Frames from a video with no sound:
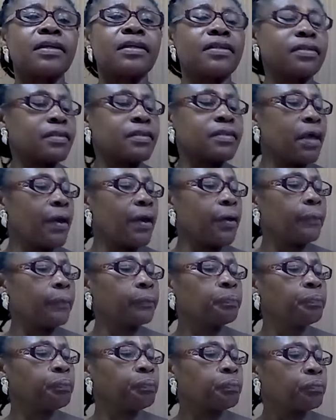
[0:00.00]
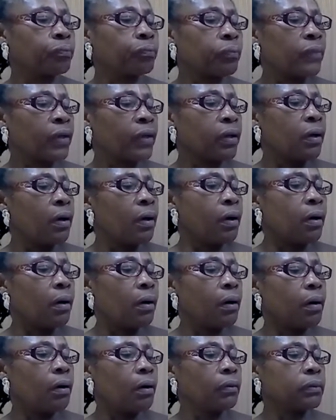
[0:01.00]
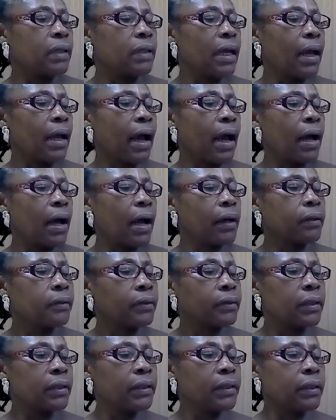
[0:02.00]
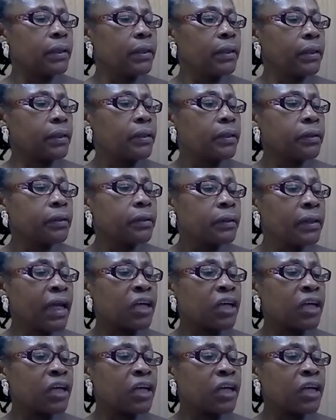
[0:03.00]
is they are the